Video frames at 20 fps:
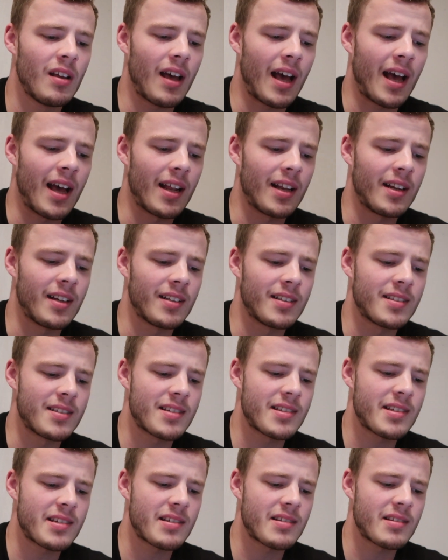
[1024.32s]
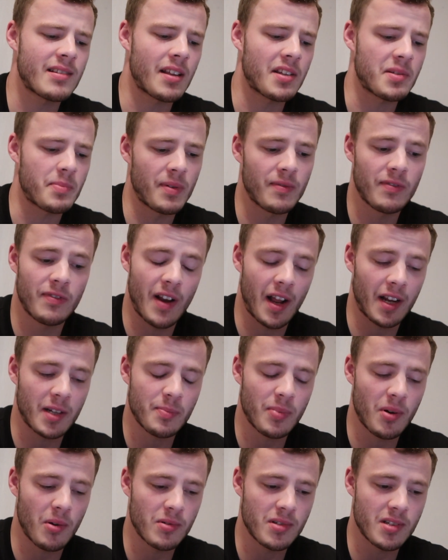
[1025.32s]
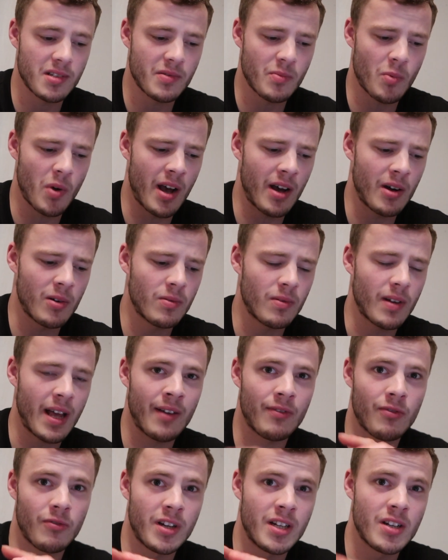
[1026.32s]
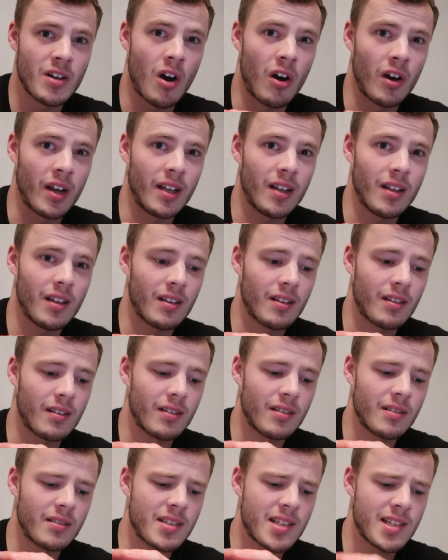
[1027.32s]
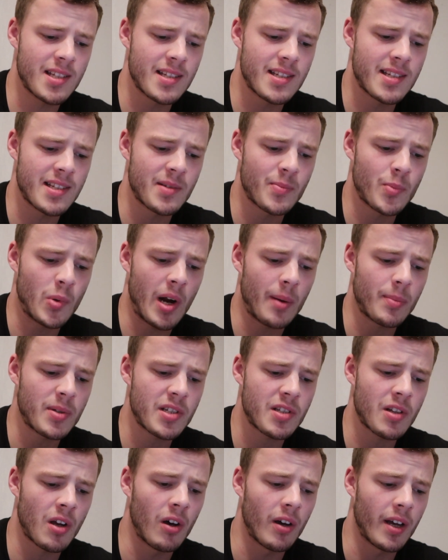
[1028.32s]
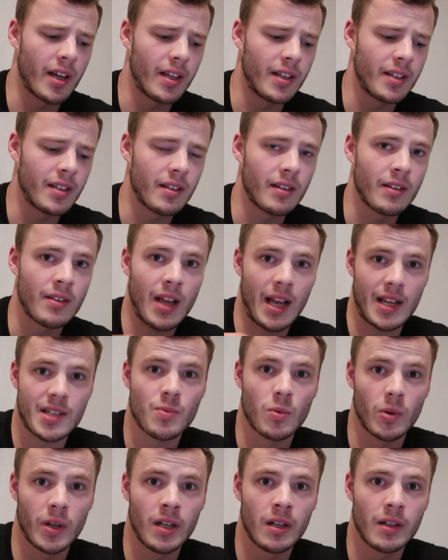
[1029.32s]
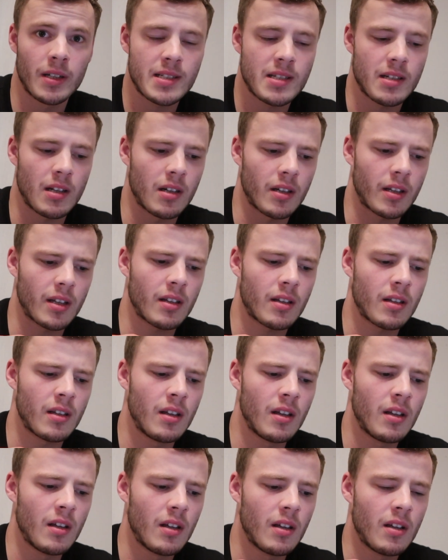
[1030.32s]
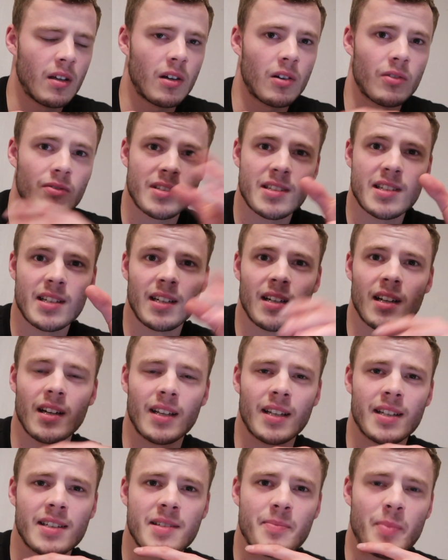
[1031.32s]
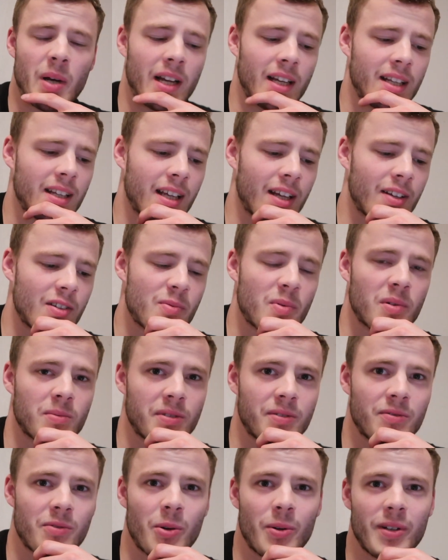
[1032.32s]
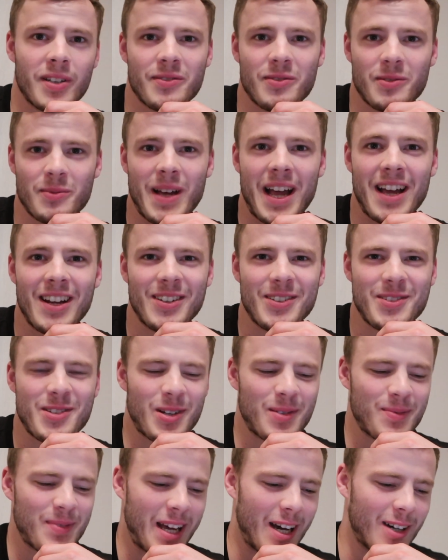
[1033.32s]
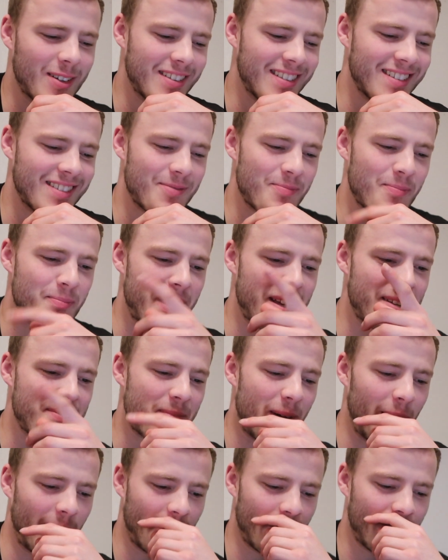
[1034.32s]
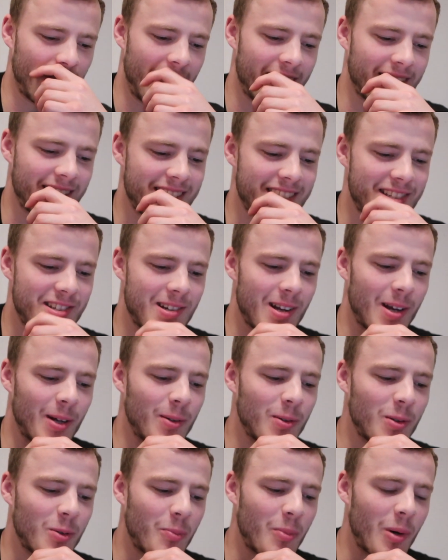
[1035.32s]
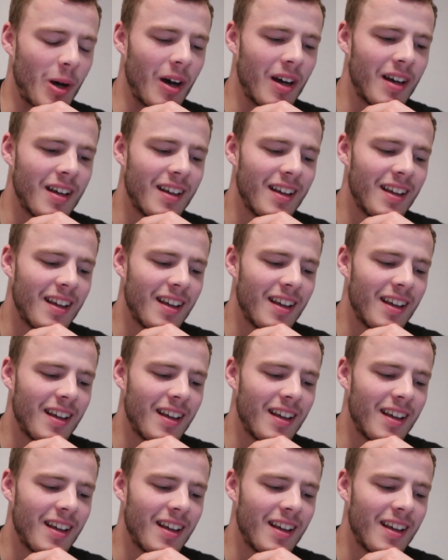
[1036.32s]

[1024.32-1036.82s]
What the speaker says: and there's been flex bowls as well every night since his prep started, and that's what he looks like. Obviously, like, his bank account's probably ruined from Halo Top now, and me and Mike have had this joke, but